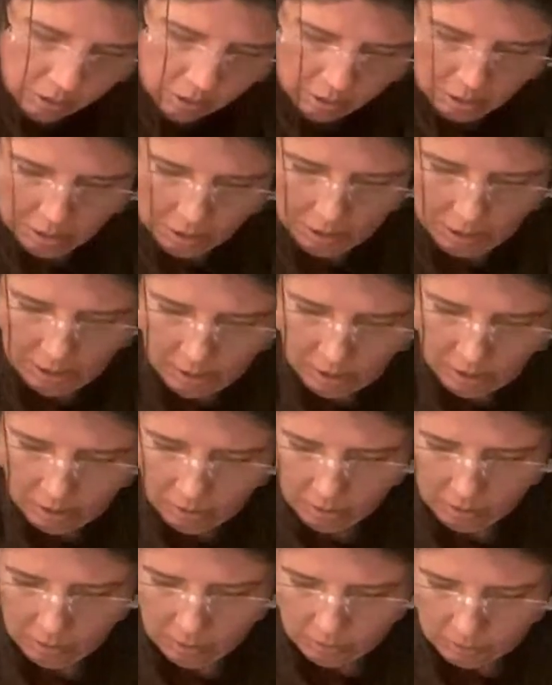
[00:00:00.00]
yeah.
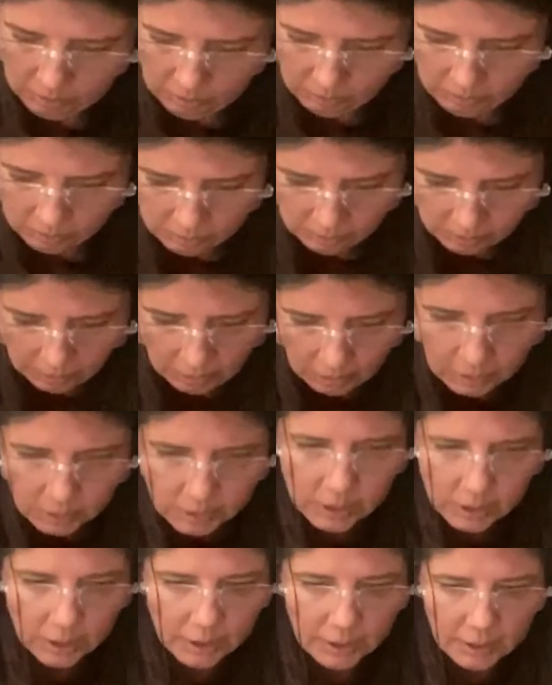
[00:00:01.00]

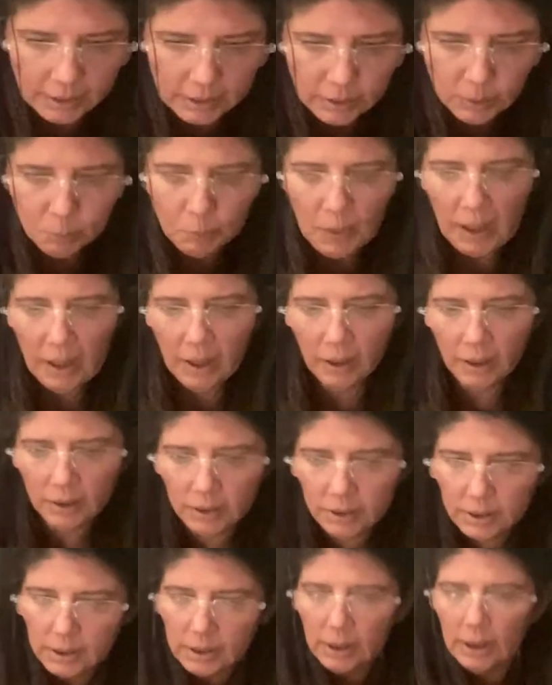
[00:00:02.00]
So this
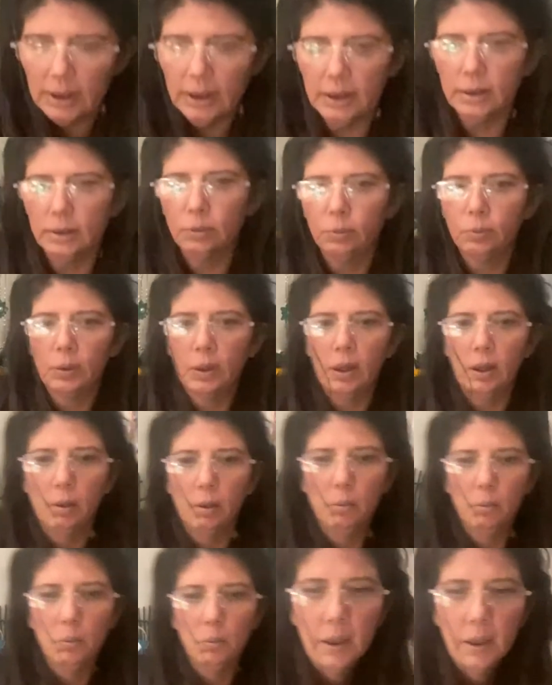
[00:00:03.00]
box is
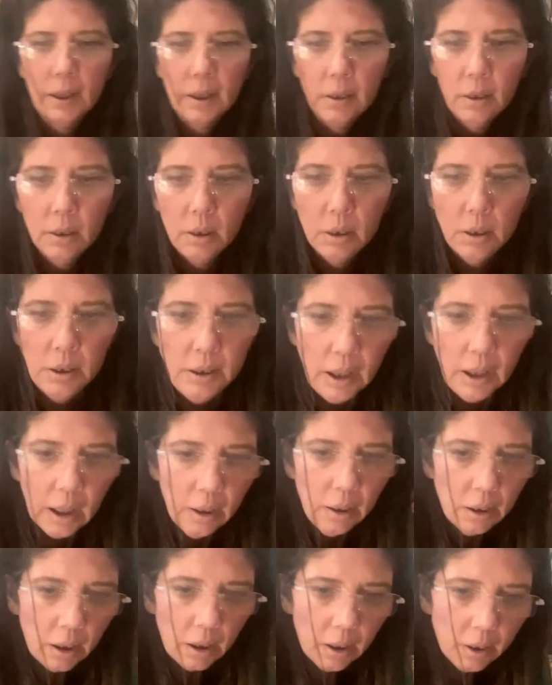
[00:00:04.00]
from
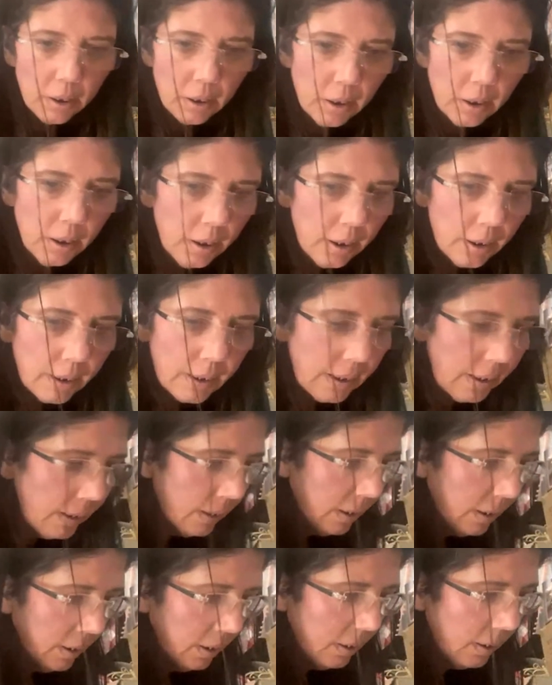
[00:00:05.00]
none other
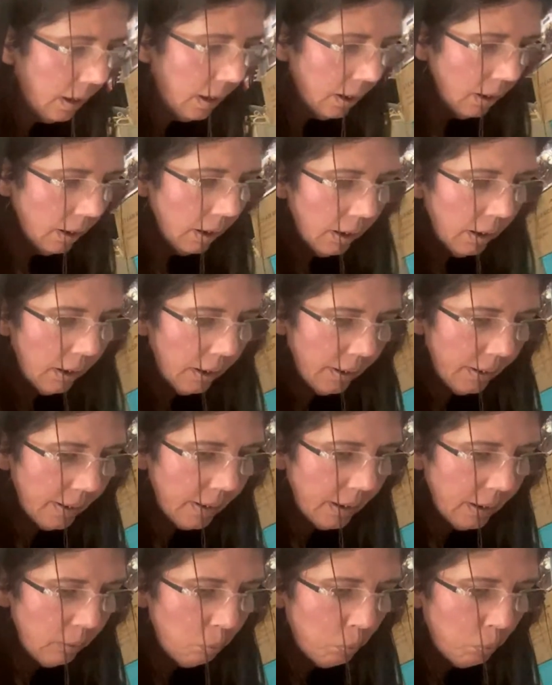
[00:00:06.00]
than
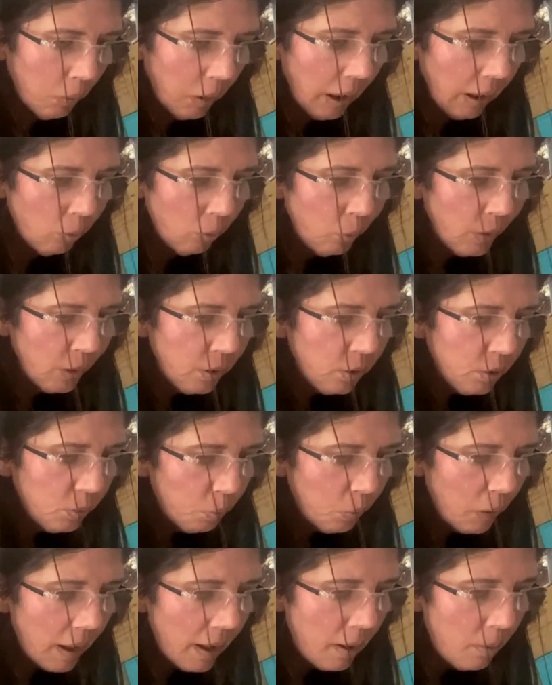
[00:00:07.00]
the Black Widow's
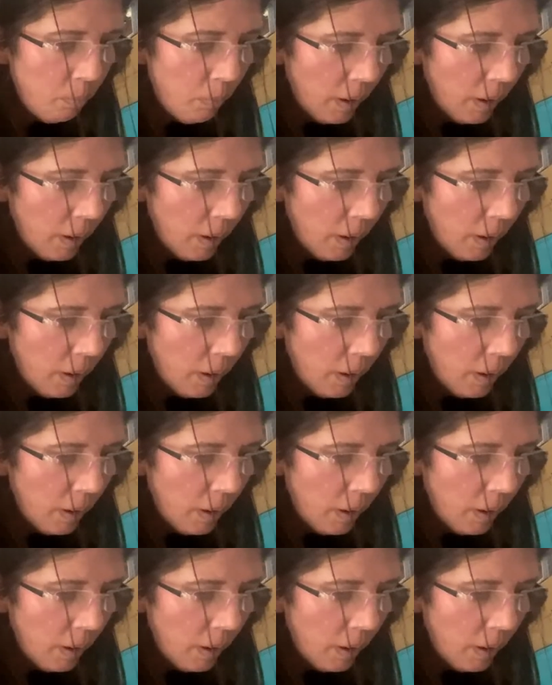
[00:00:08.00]
Web.